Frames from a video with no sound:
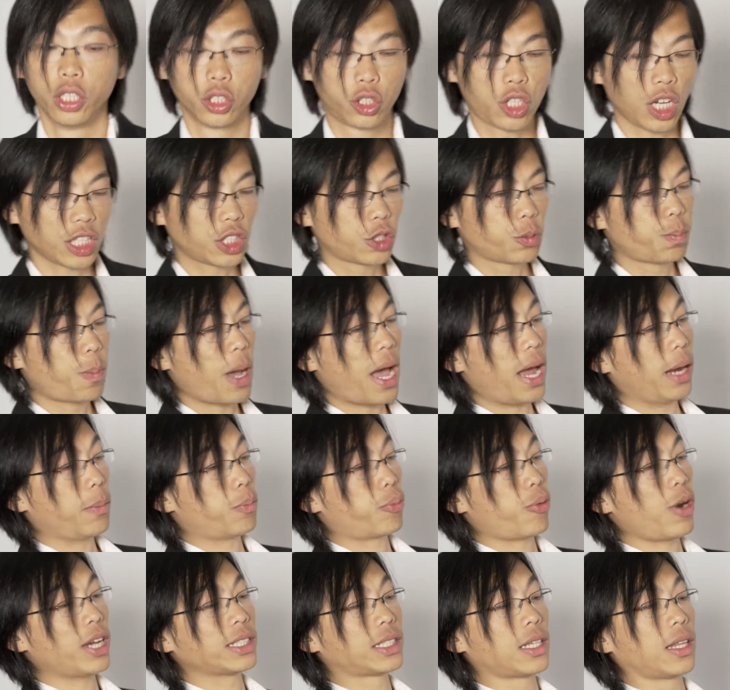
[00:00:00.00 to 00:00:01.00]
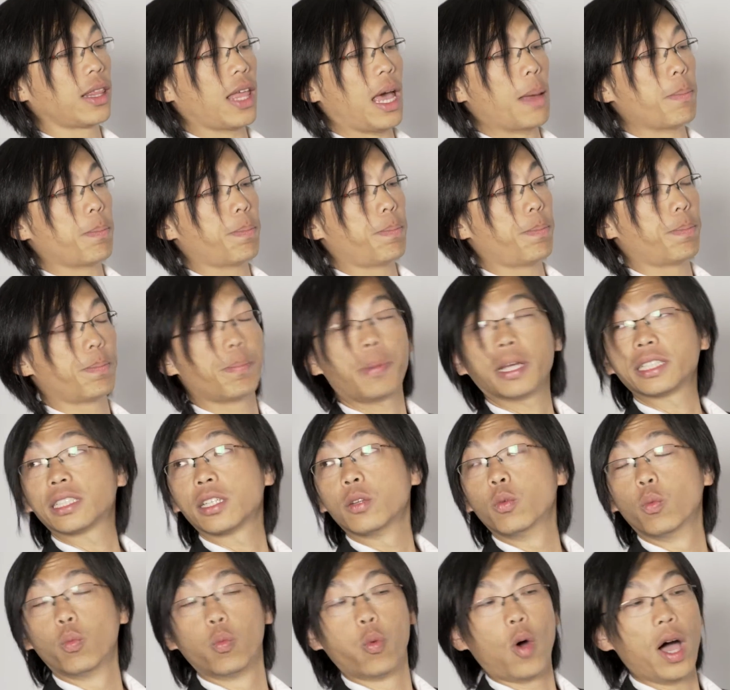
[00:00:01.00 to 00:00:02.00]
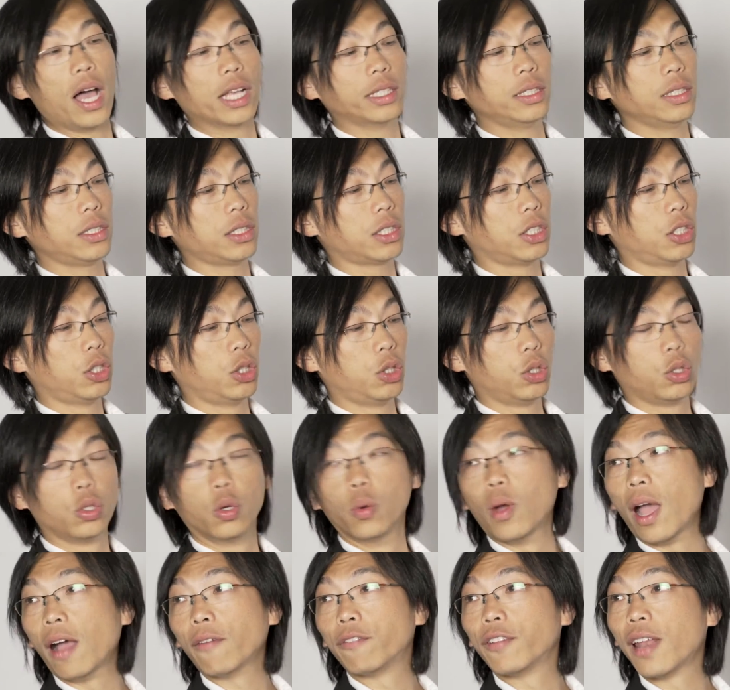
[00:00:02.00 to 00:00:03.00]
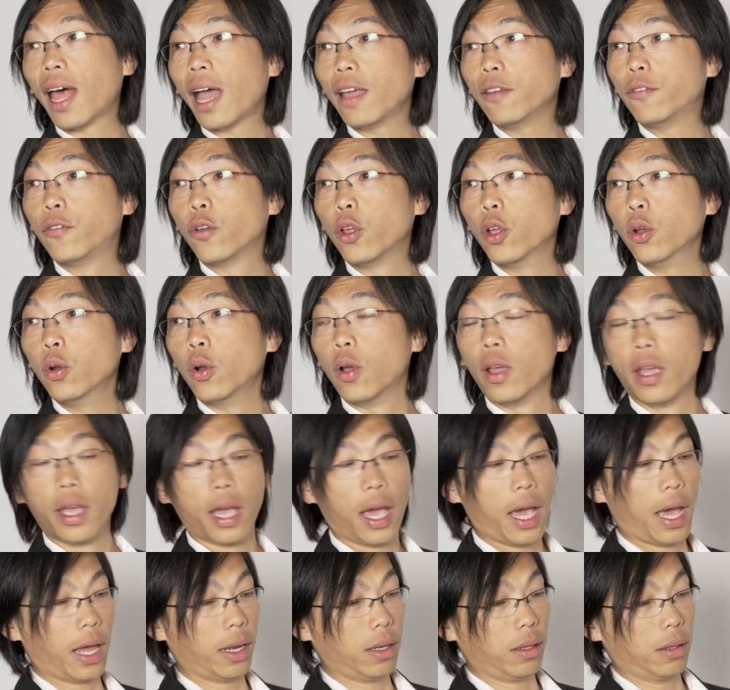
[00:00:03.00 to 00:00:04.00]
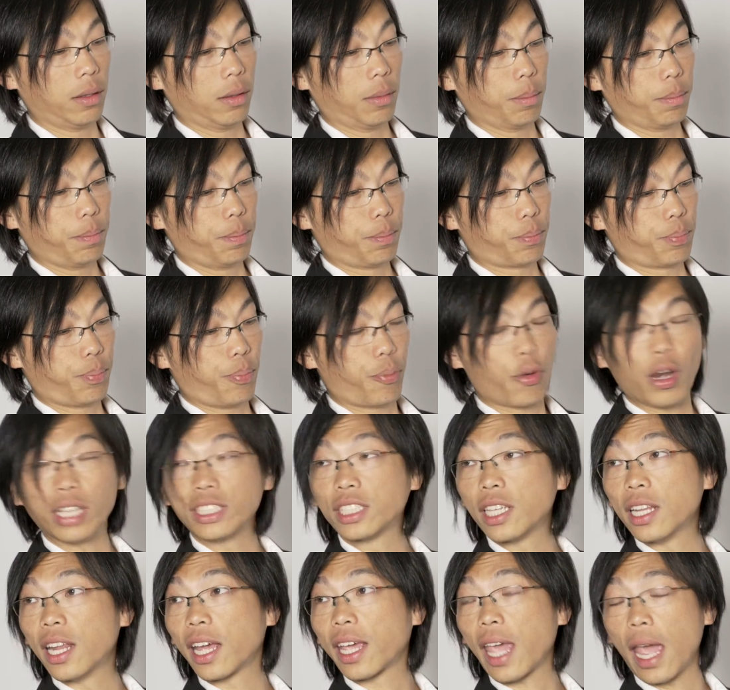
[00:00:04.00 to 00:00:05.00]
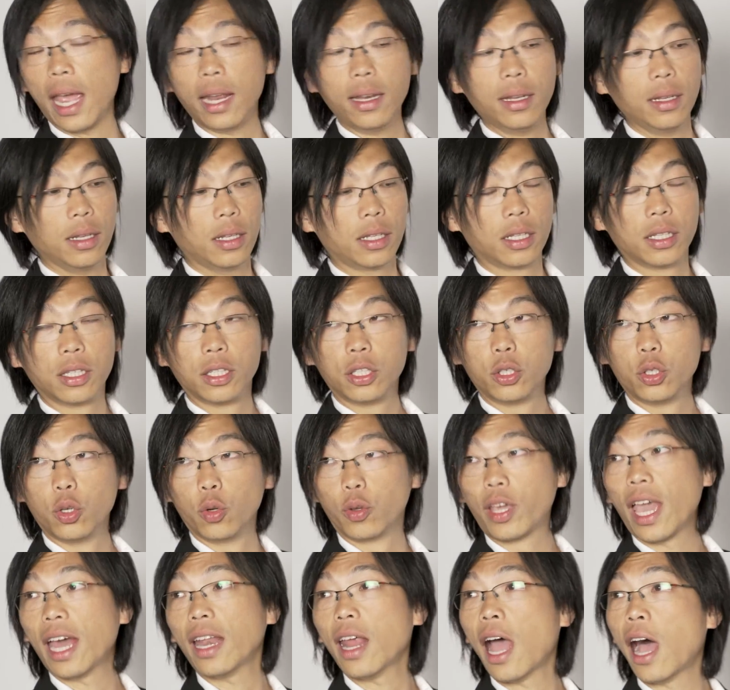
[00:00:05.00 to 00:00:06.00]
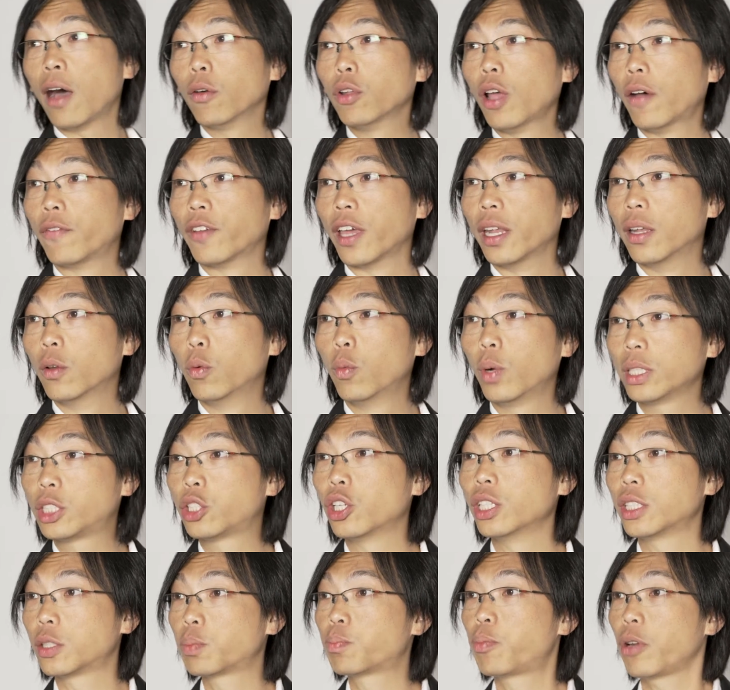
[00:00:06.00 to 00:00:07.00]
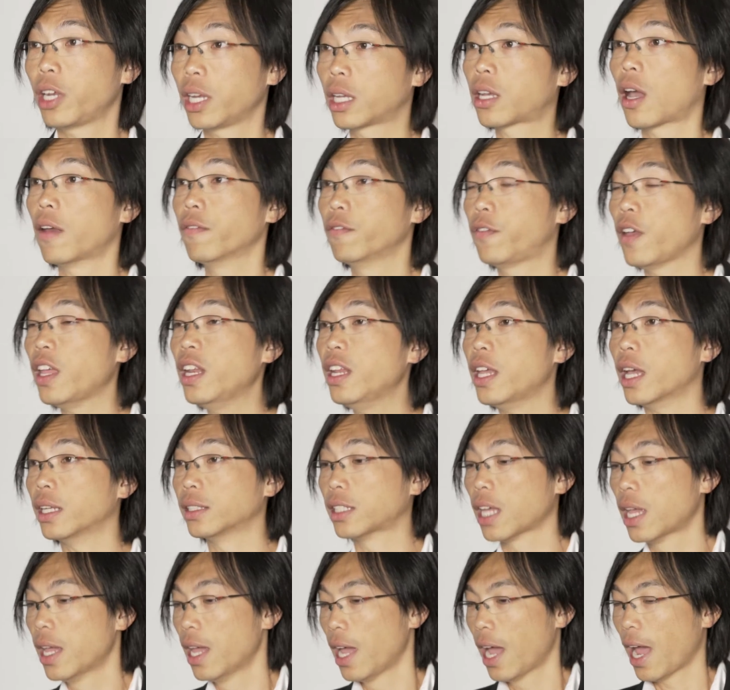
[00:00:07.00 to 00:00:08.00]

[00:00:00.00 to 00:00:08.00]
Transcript: Just by pressing that button once, you have live view, and press it again, you get out of it, which is pretty convenient.